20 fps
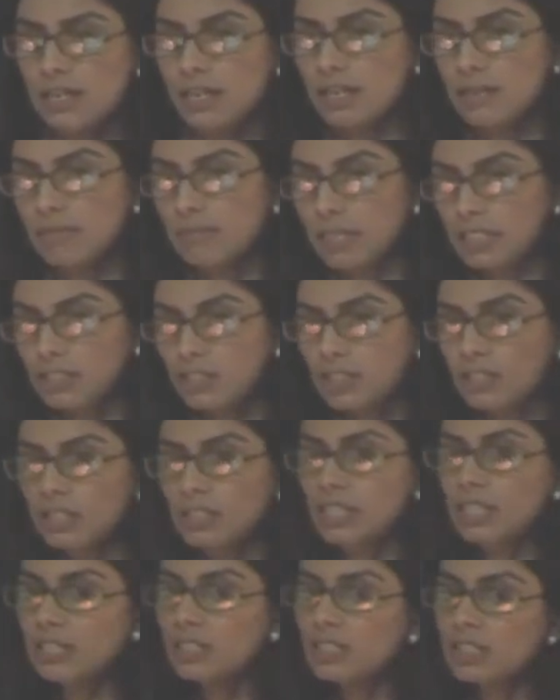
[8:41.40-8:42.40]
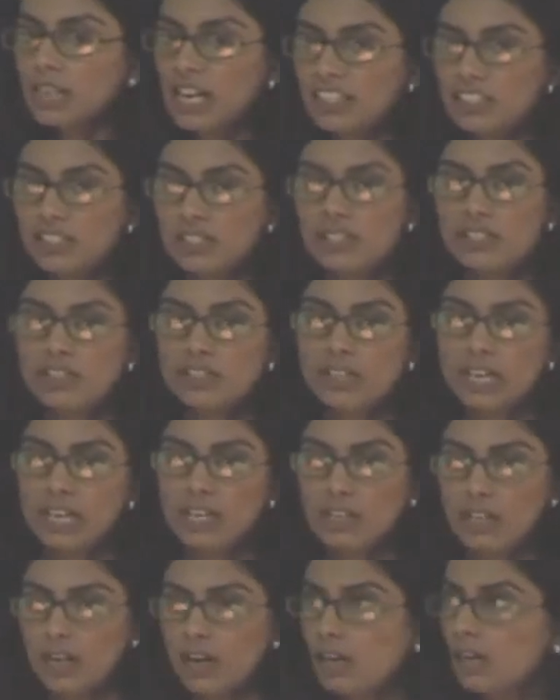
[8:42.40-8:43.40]
I mentioned the international
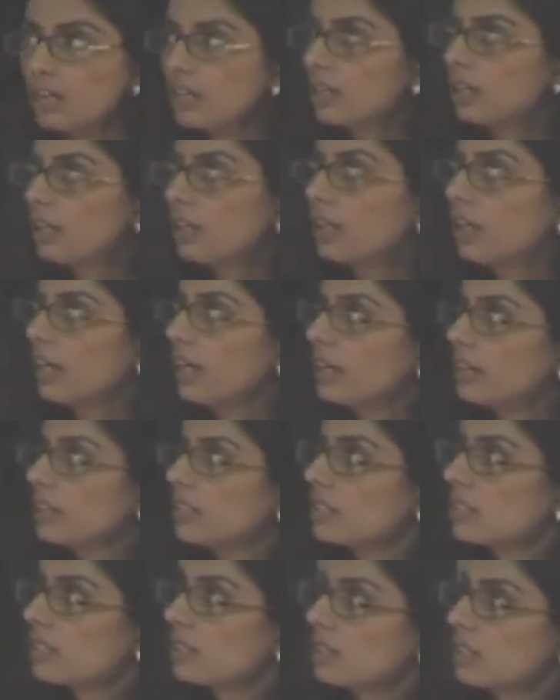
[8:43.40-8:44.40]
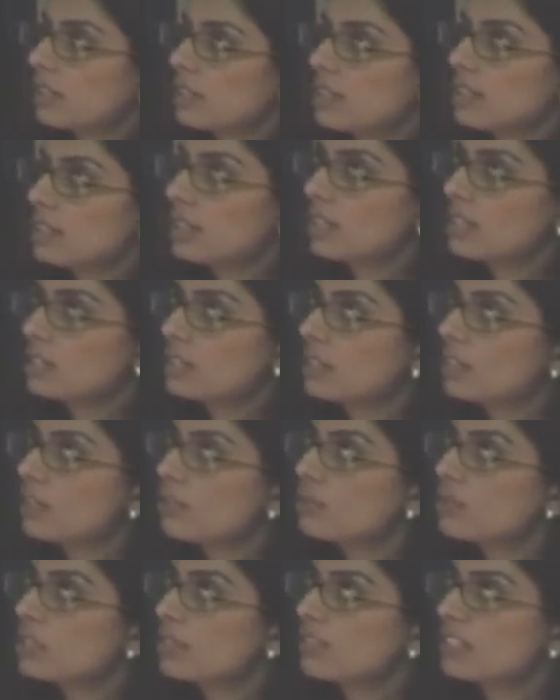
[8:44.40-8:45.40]
trade law, and there is
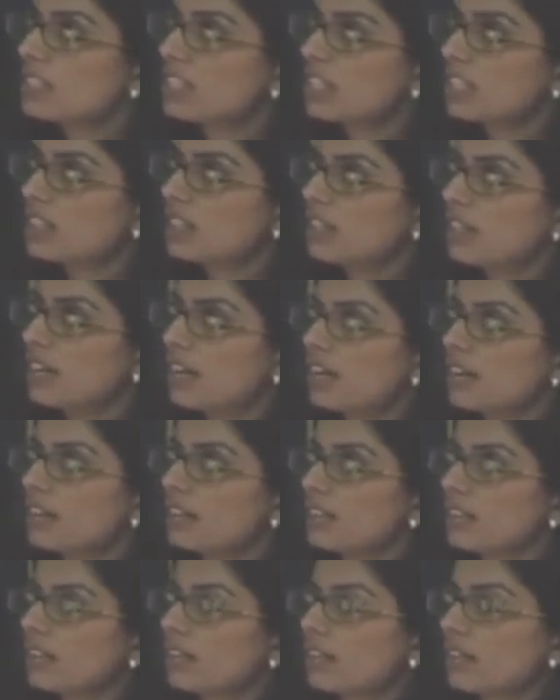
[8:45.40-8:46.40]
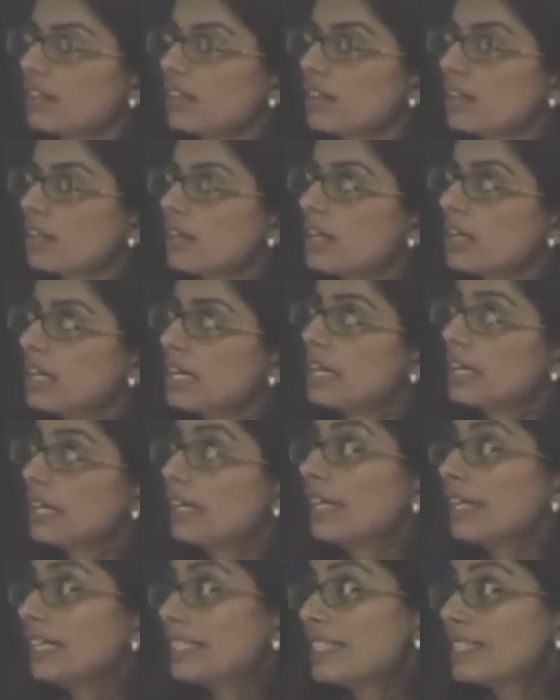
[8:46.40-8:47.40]
exclusivity there.
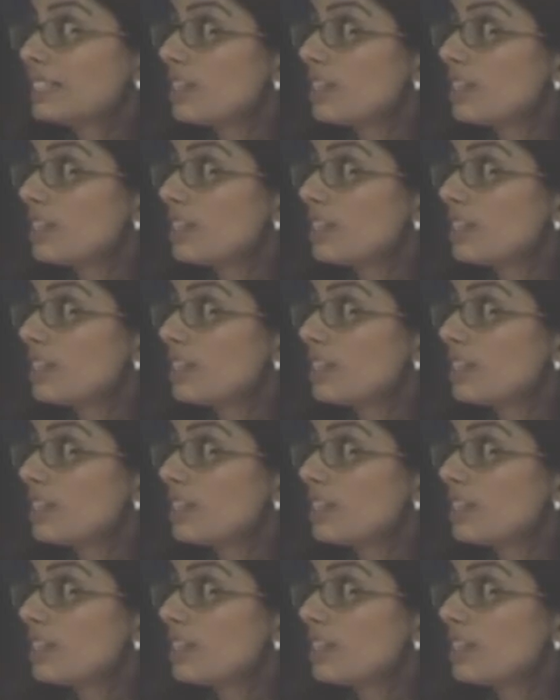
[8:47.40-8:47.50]
It's